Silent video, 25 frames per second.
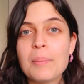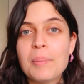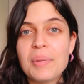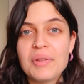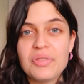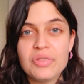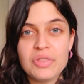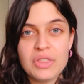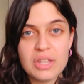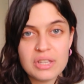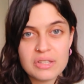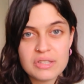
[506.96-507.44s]

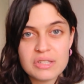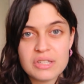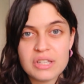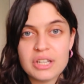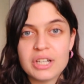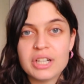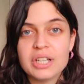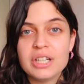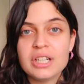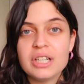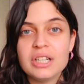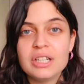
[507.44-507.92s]
But this
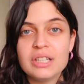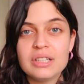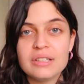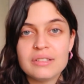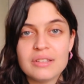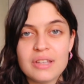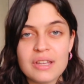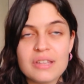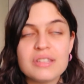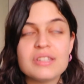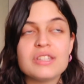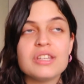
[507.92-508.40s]
year,
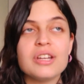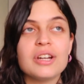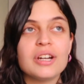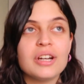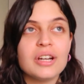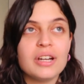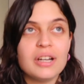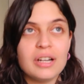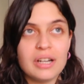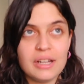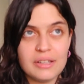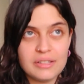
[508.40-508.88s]
this
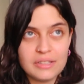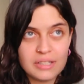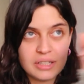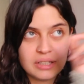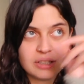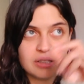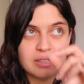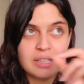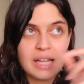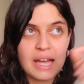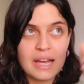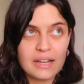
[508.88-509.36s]
year,
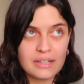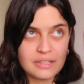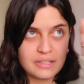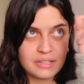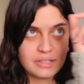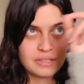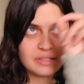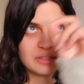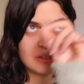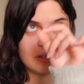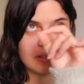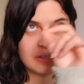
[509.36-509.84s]
until
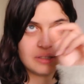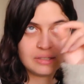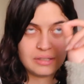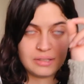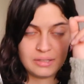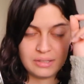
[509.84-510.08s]
next...